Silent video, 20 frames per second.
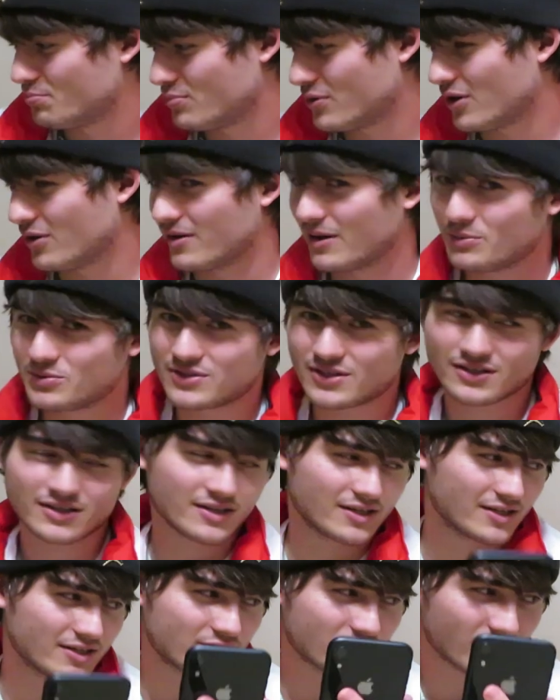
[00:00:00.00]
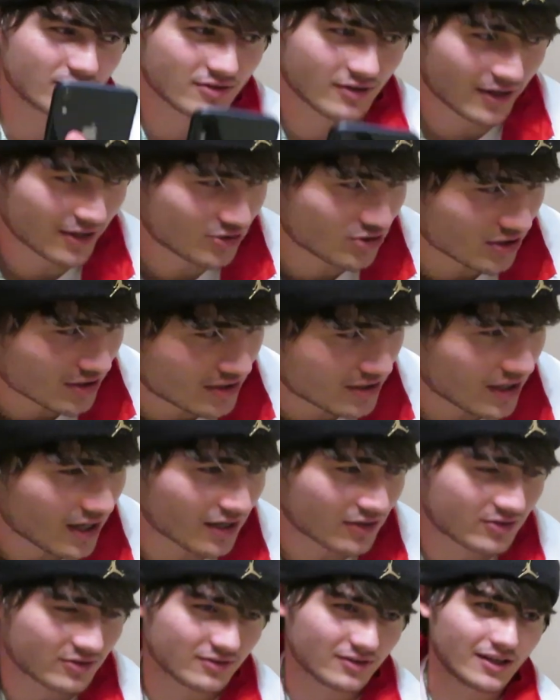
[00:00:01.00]
Bro, I was on the Discord call. I just
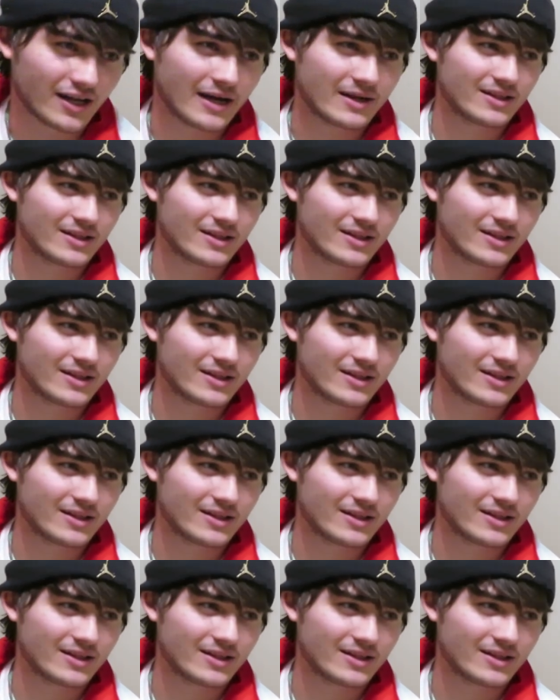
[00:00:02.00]
talked to,